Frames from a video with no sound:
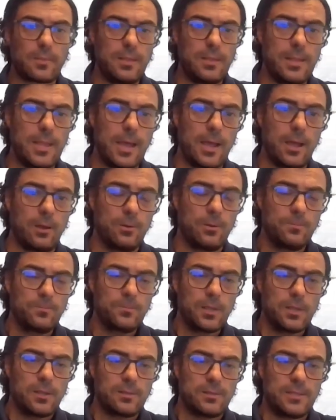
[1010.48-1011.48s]
Now,
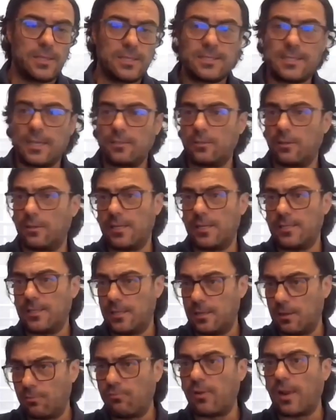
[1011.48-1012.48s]
the sector is
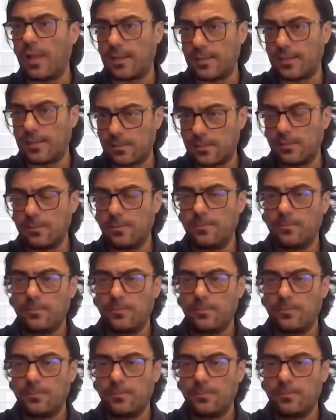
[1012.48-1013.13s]
in a flux.